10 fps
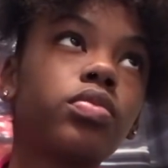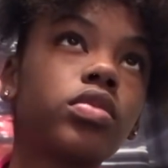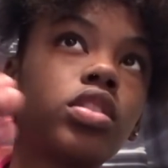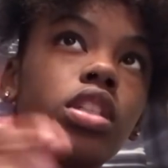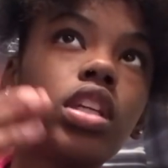
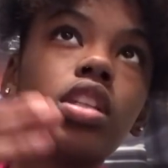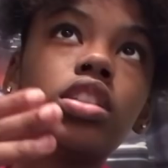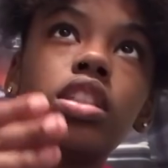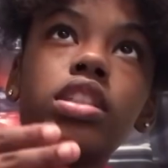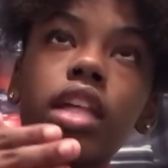she
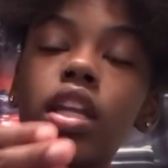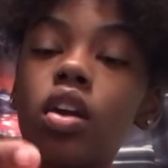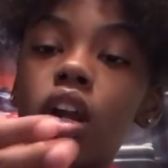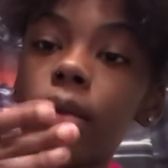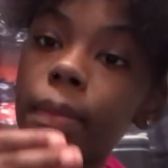steady
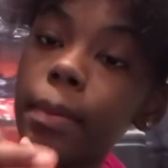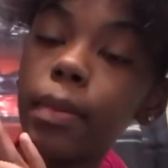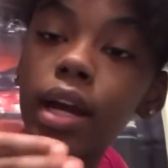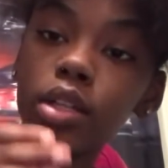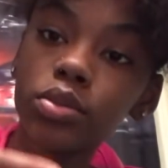arguing with me.
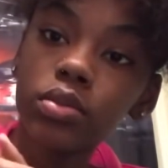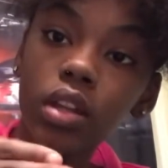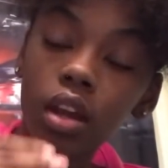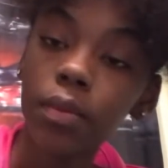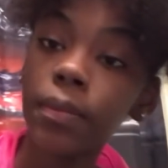Mind you,
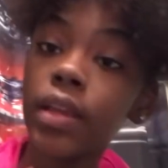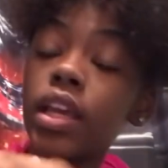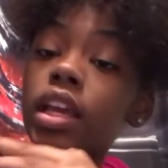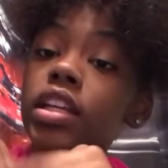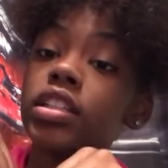y'all,
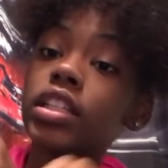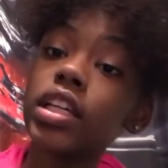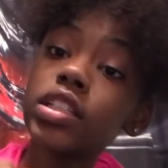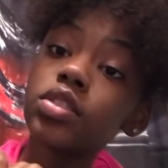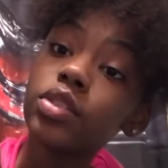
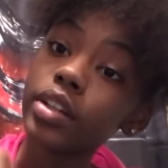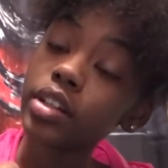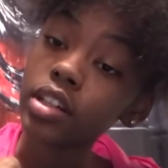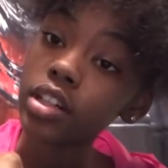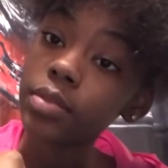this
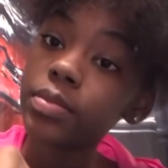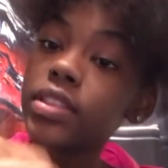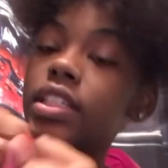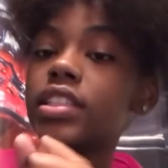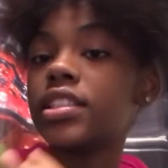girl,
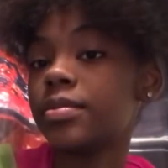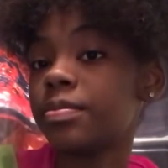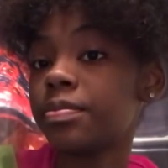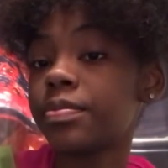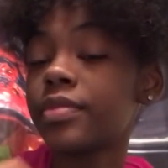listen,
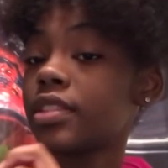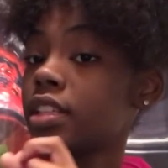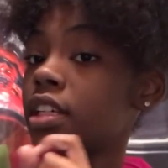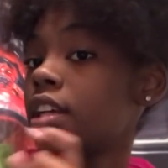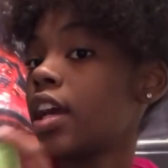
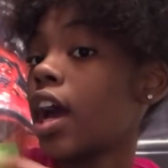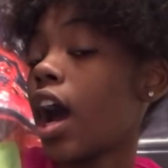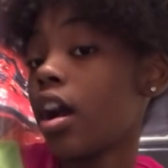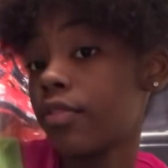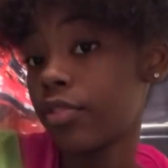
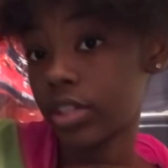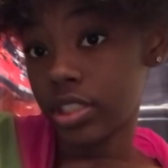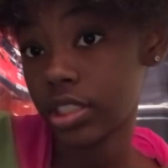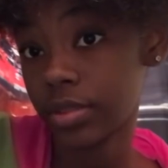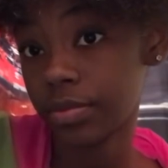I'm 14,